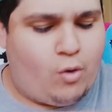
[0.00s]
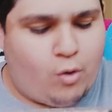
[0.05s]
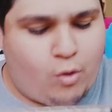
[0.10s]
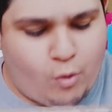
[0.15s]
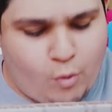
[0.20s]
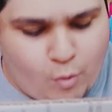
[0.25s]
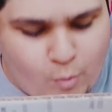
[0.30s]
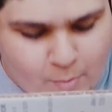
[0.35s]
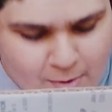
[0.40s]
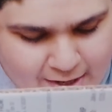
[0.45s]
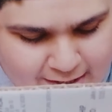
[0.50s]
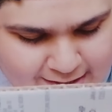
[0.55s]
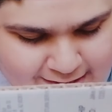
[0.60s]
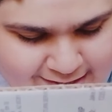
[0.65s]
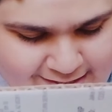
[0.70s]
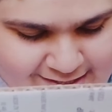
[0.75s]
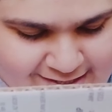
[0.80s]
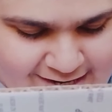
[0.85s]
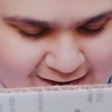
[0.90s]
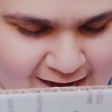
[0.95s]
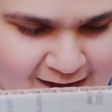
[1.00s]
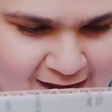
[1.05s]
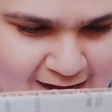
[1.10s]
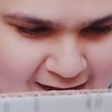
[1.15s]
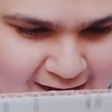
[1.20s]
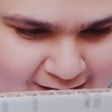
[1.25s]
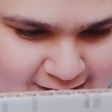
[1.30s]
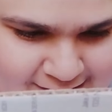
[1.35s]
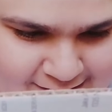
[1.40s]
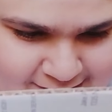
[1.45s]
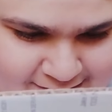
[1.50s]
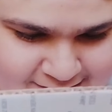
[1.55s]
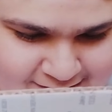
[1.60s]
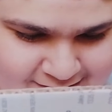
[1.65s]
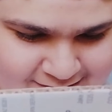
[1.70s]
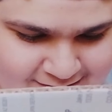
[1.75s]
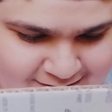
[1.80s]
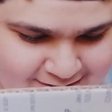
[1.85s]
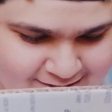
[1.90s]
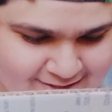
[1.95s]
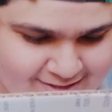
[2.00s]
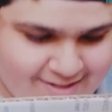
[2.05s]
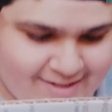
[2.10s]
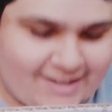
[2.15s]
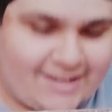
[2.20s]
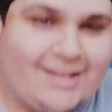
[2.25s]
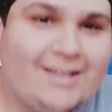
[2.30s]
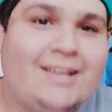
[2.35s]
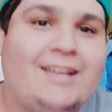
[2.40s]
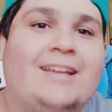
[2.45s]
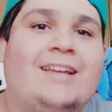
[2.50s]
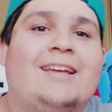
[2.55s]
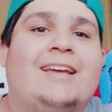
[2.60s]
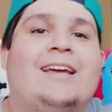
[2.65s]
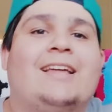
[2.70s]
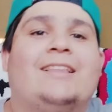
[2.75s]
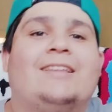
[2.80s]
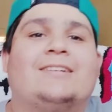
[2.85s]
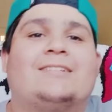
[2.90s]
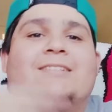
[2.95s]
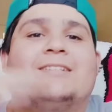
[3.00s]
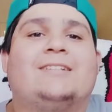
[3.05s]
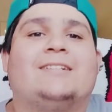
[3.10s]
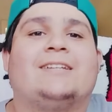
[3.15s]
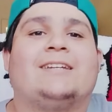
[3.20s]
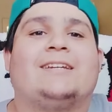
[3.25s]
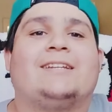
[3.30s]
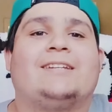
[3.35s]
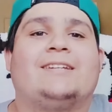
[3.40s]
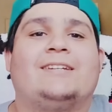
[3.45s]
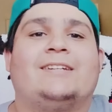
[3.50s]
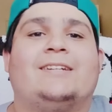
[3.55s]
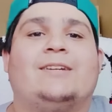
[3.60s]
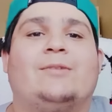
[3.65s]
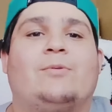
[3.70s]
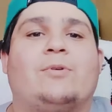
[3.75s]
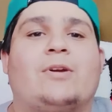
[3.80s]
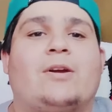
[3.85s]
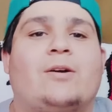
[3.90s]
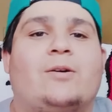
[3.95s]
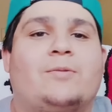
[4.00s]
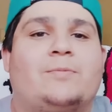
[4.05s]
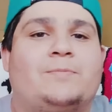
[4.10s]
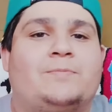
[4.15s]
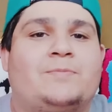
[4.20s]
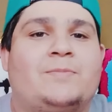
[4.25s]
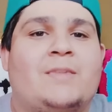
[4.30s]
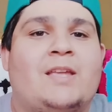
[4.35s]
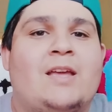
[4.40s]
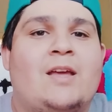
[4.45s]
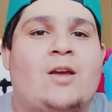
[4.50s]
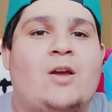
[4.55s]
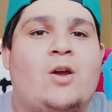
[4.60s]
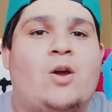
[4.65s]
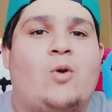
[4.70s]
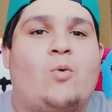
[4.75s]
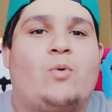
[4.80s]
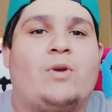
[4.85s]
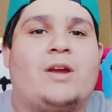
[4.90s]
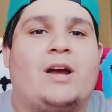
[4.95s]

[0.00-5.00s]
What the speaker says: Oh my gosh. It looks clean. Here we go. We